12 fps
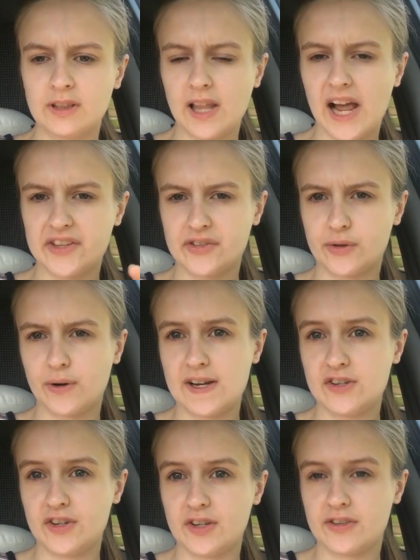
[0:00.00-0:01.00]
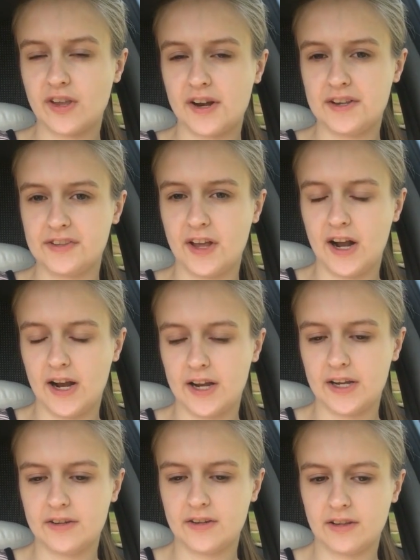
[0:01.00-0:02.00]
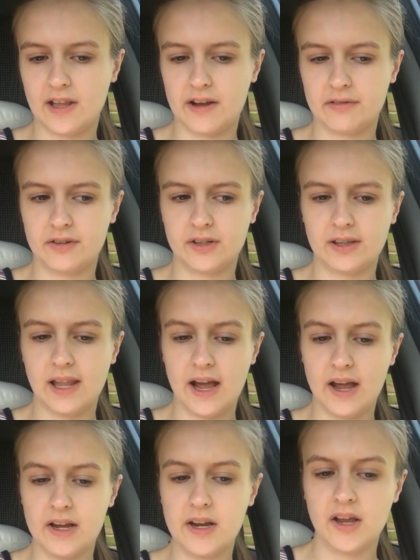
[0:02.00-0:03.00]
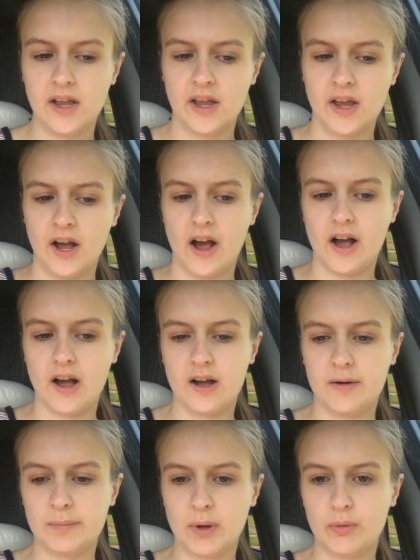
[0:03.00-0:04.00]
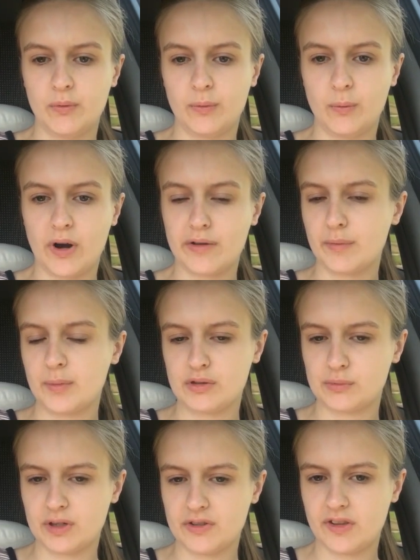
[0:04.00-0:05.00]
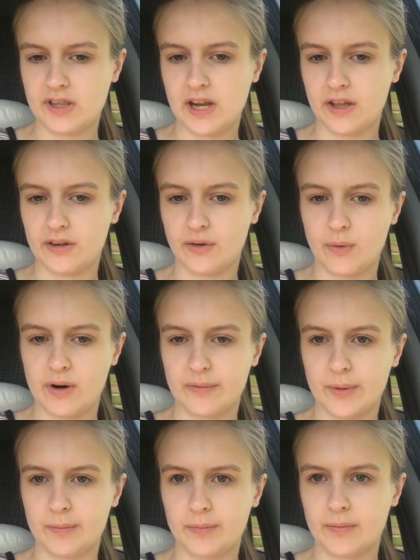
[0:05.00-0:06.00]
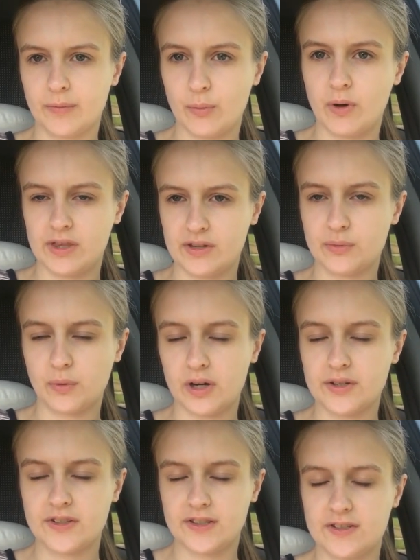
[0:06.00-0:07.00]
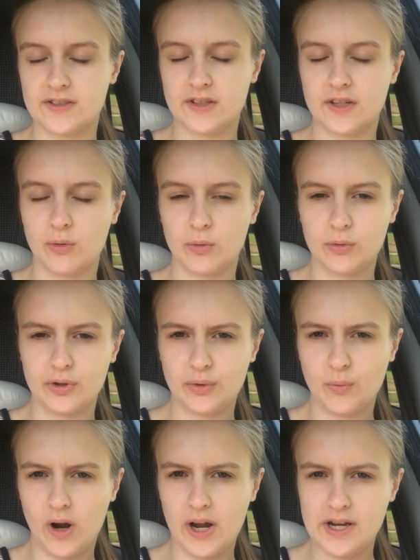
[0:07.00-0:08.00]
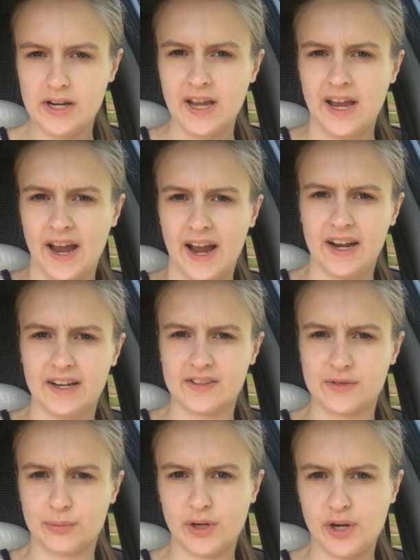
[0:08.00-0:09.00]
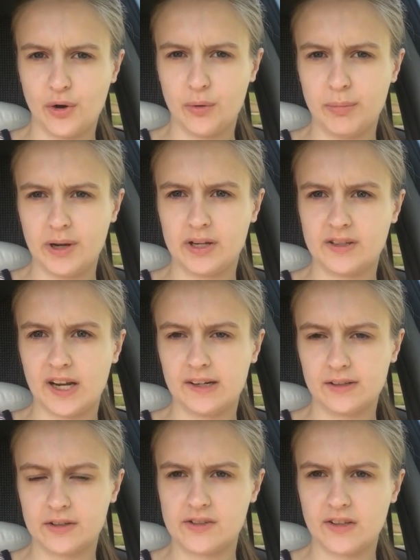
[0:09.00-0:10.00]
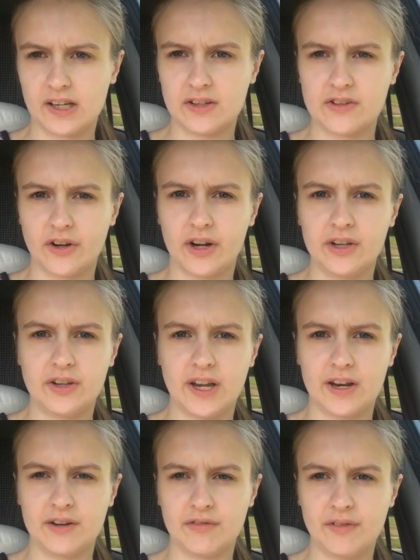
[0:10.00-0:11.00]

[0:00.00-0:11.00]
lacerations on his hind left leg um, one of them is worse than the other. One of them, the one that's worse, is an older wine and it's reopened and it looks like it's starting to get